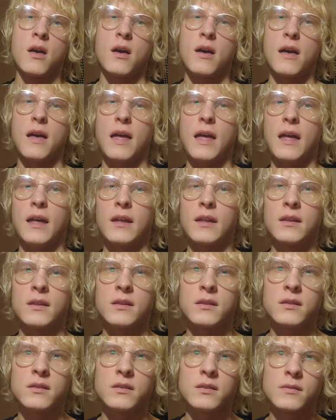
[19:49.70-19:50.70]

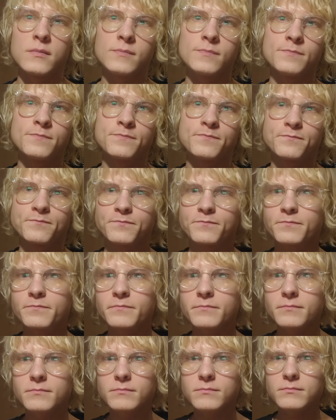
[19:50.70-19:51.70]
And
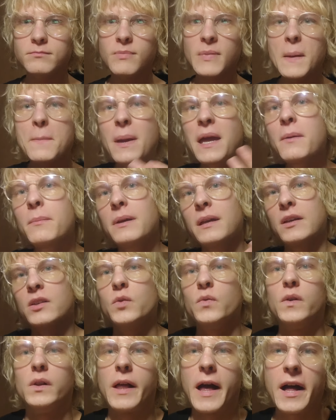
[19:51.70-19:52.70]
maybe it
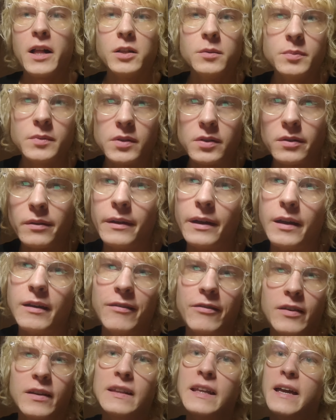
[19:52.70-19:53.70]
will help. If
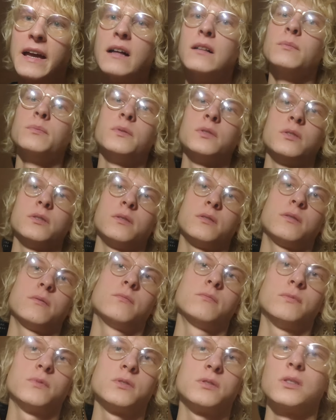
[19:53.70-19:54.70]
it helped,
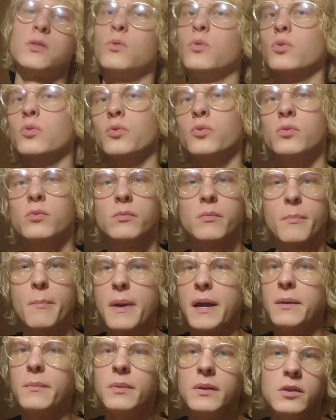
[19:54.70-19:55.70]
so
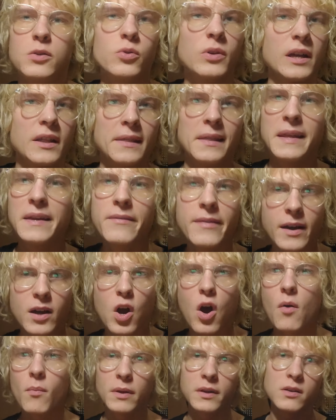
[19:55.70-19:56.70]
maybe you can leave a
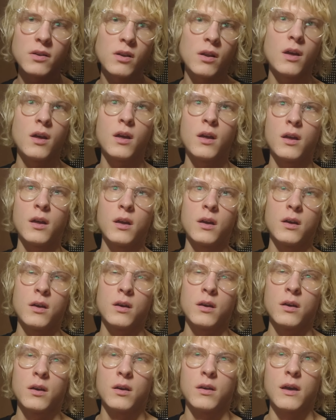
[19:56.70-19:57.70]
comment
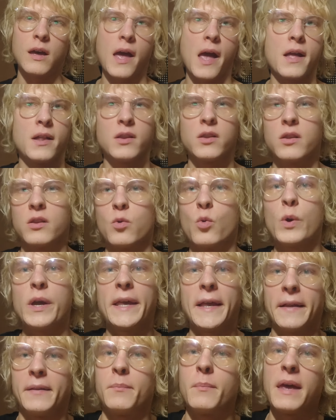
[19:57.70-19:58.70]
and we
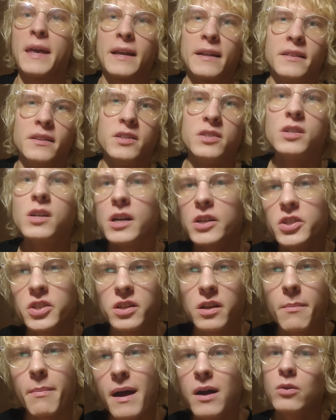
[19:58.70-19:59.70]
can make a discussion
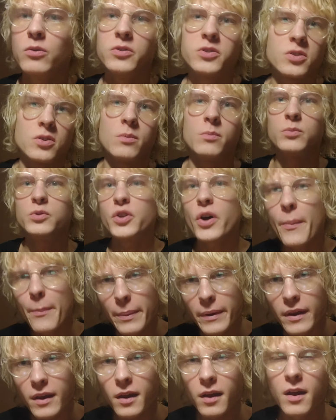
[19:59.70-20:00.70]
about some
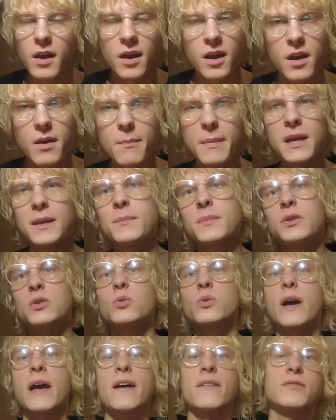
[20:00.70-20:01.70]
topic. maybe you
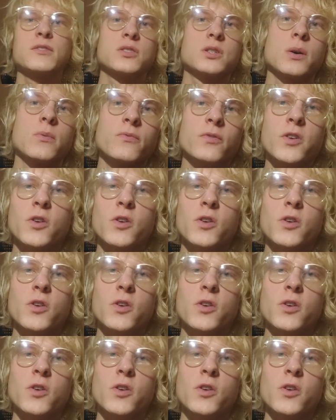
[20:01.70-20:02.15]
have something